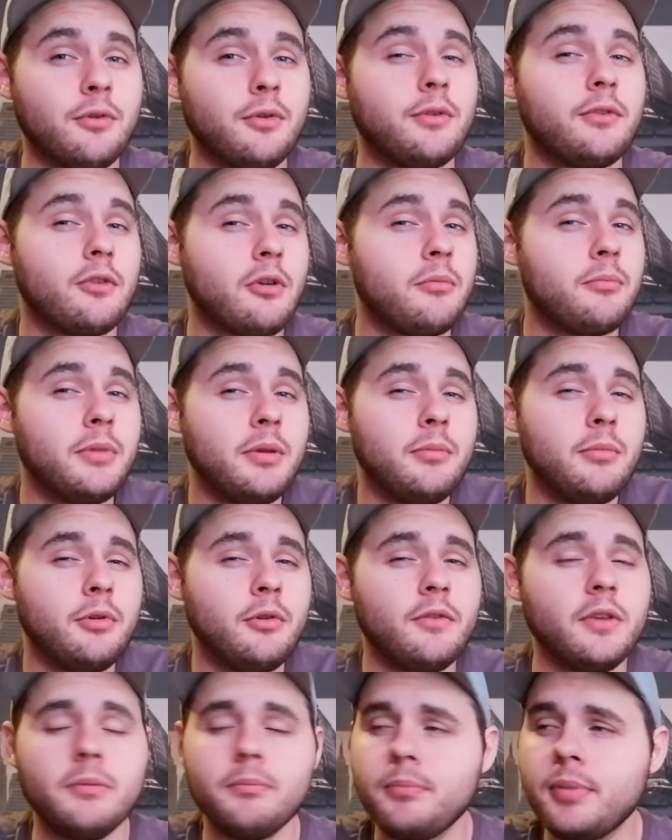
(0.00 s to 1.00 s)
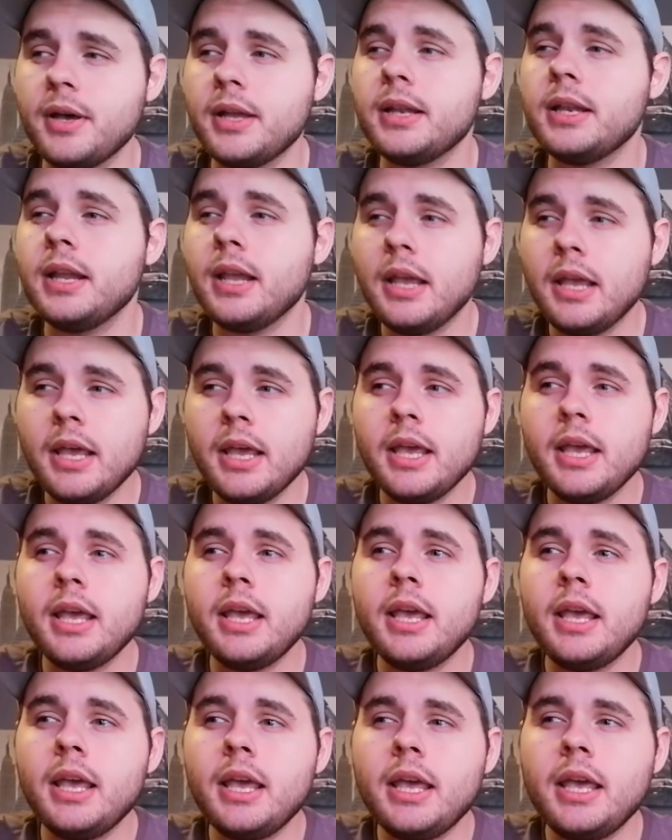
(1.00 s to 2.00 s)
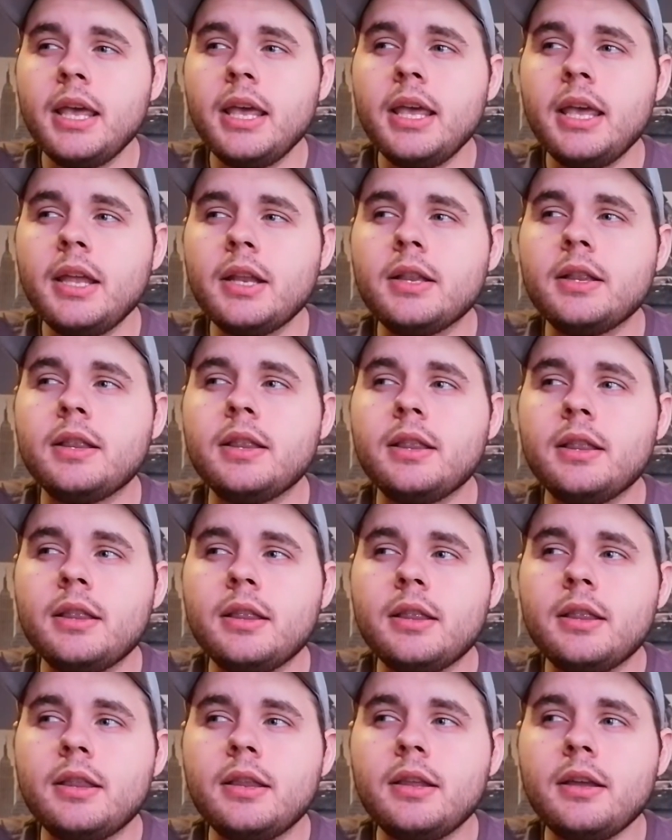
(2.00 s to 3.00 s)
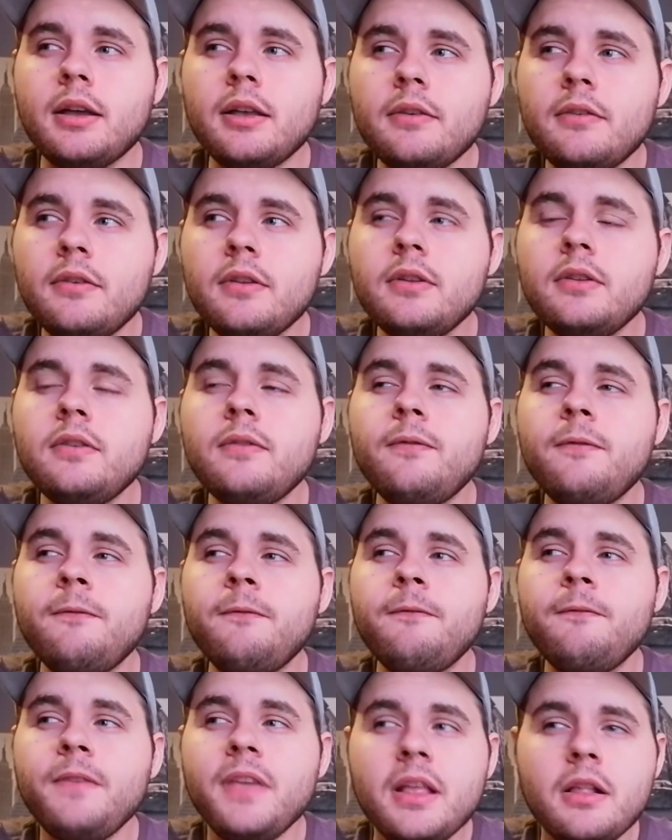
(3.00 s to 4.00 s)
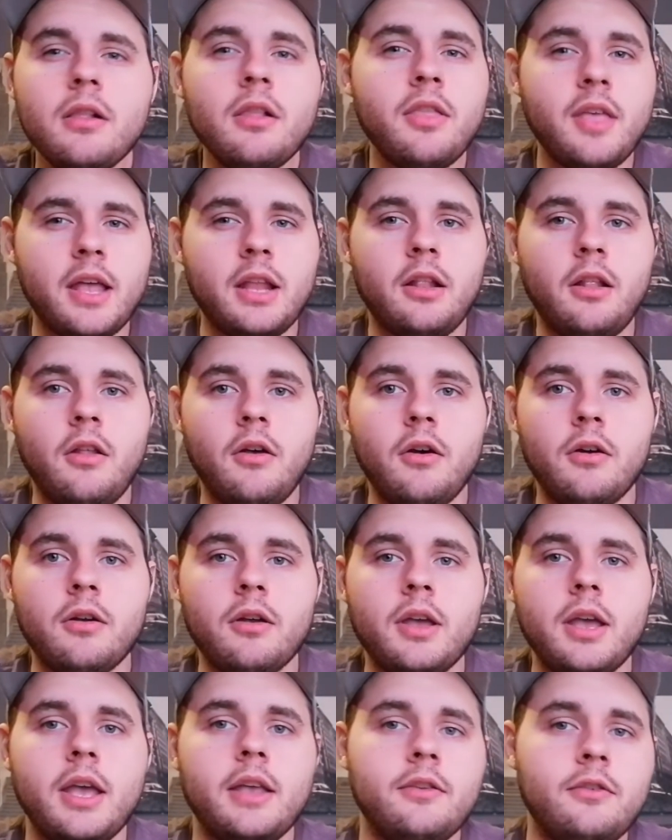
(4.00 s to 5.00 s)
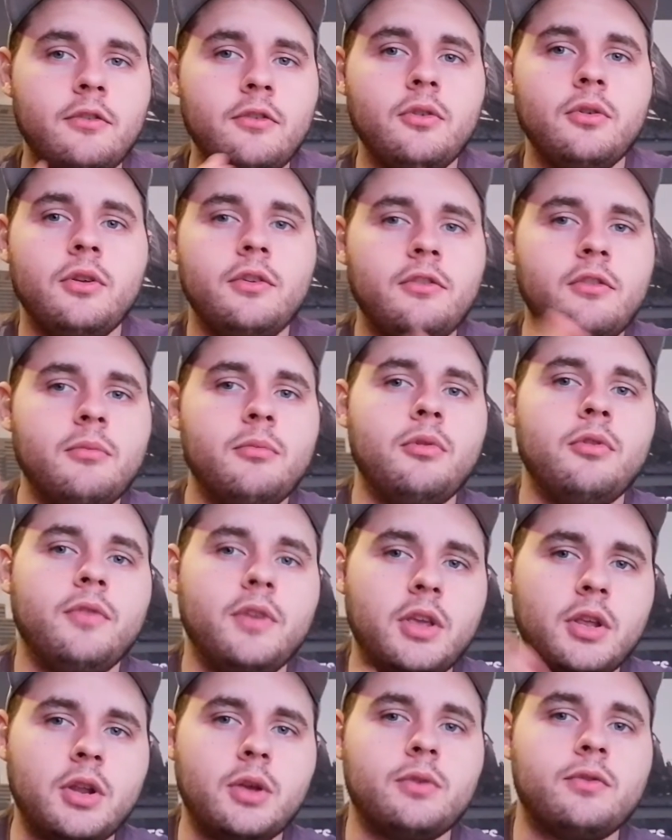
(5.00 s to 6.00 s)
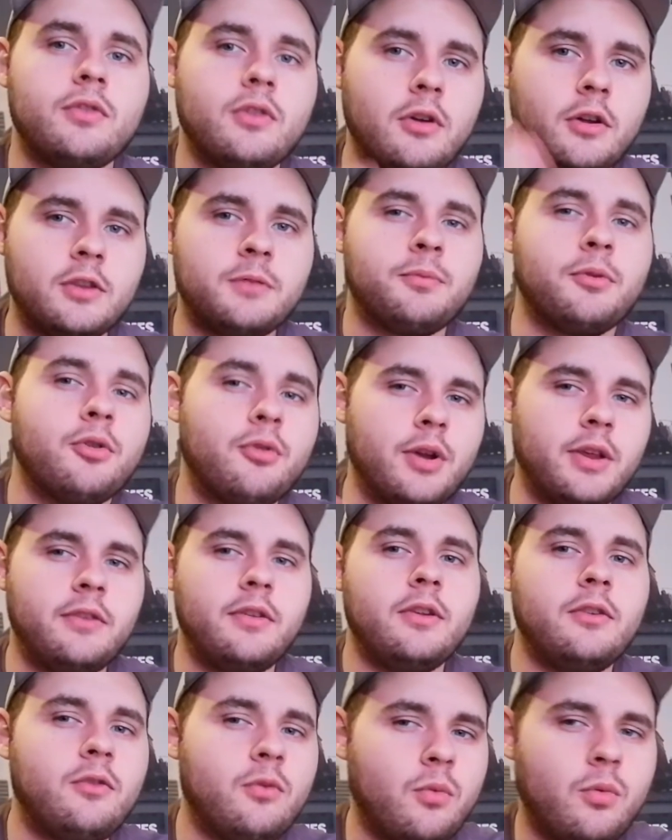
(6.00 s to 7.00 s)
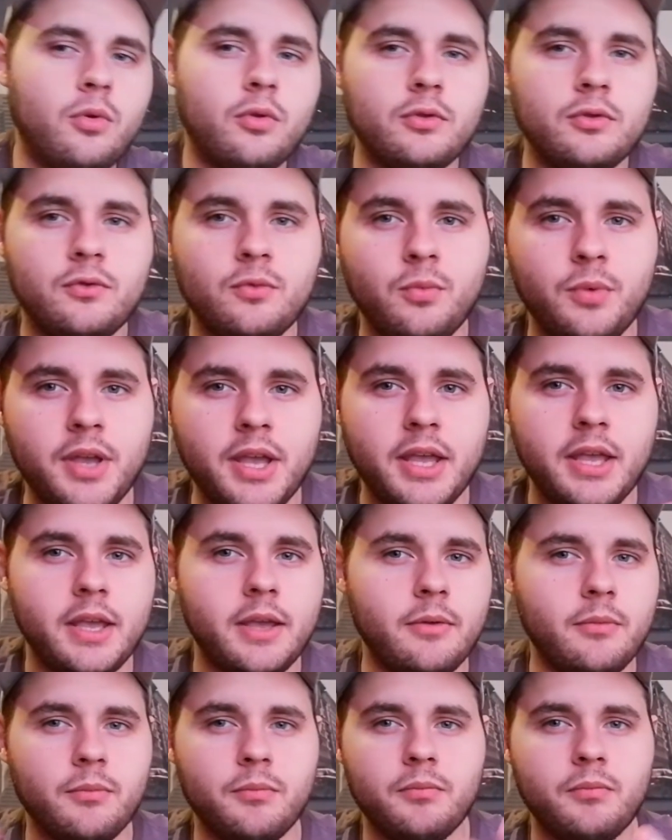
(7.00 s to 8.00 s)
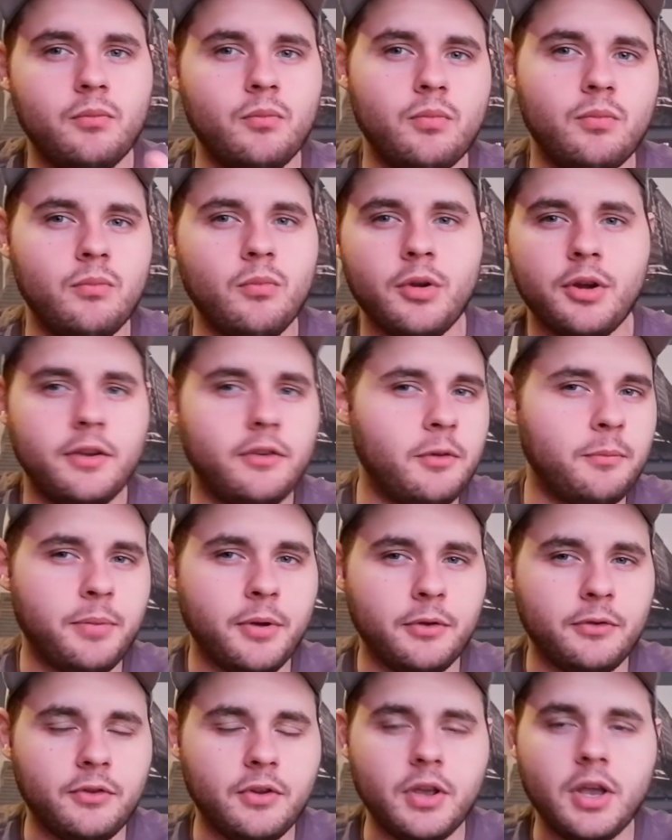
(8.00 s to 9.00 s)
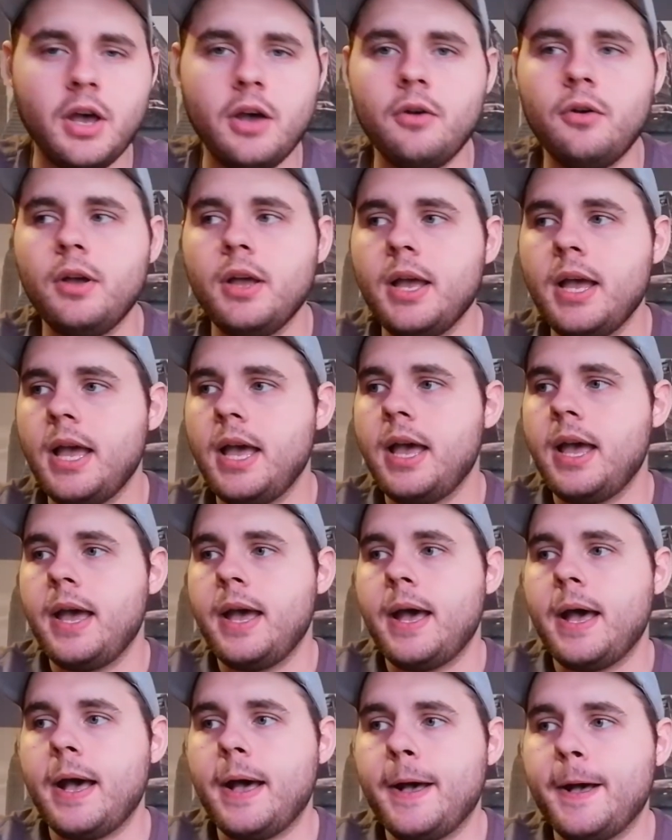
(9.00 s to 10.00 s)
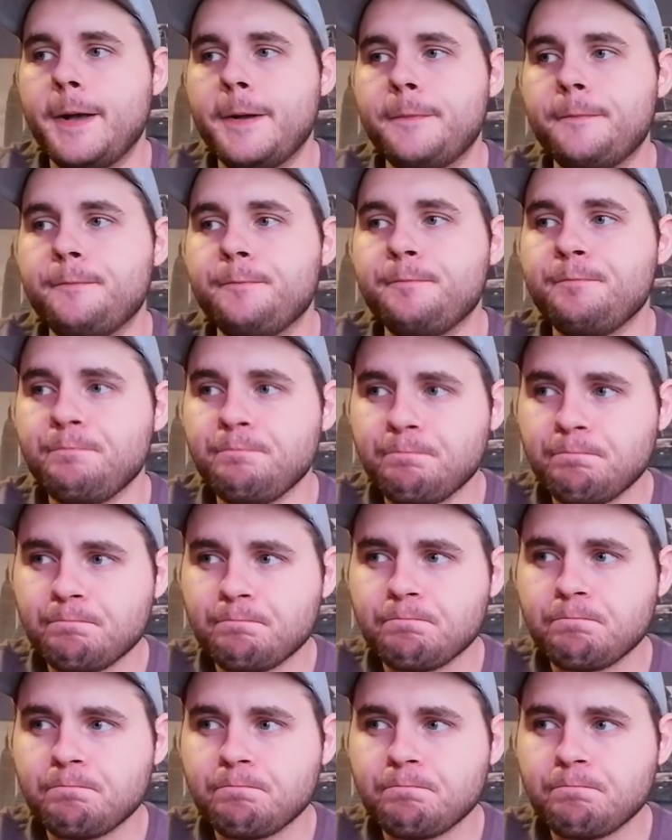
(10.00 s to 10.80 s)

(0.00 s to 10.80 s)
for a zombie movie, but it doesn't feel that long as soon as the movie, starts progressing towards where it's supposed to go. And